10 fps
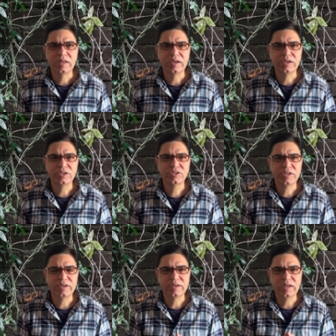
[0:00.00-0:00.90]
list
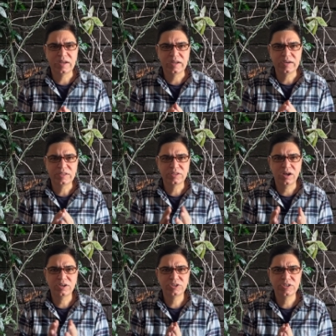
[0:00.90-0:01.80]
in a
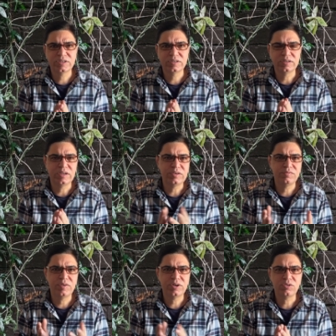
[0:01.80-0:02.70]
lethargic
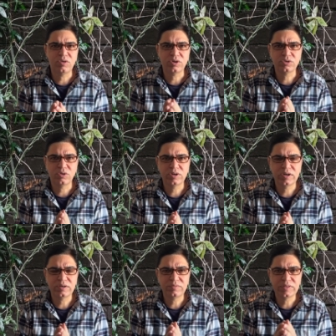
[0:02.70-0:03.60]
infant or a
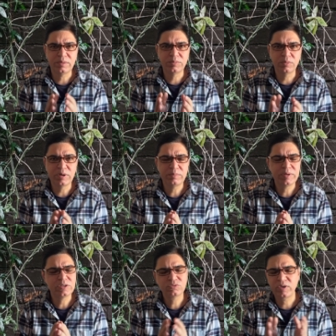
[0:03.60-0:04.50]
toddler with abdominal pain
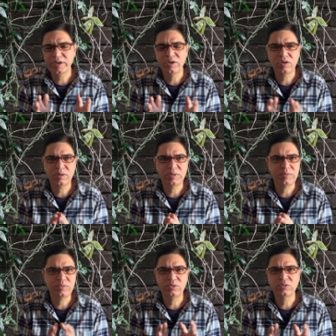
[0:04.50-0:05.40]
is quite long. I mean,
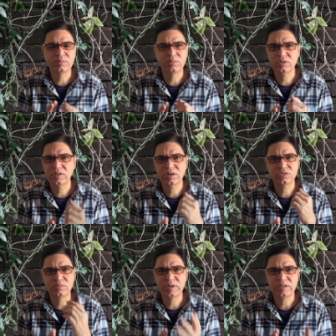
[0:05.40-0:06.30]
if you look the book, there are
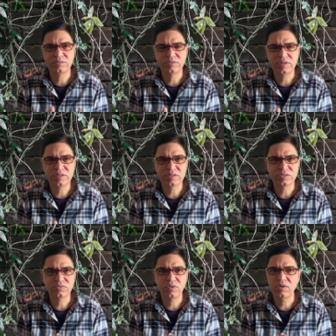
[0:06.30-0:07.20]
so many
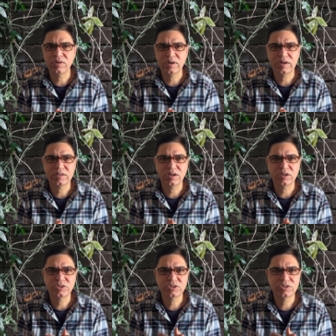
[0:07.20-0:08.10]
reasons for a
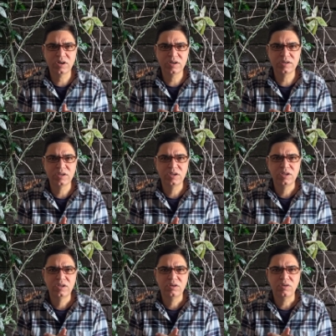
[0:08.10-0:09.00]
lethargic child
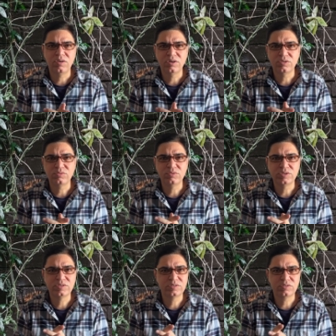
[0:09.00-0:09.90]
or who
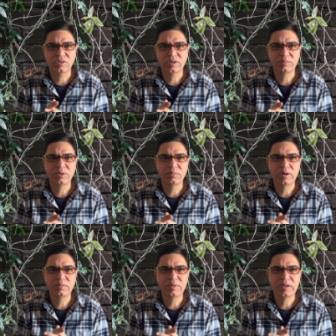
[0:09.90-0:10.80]
has got
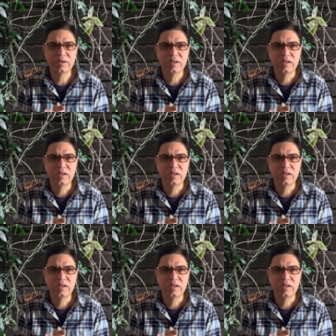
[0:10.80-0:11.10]
abdominal pain.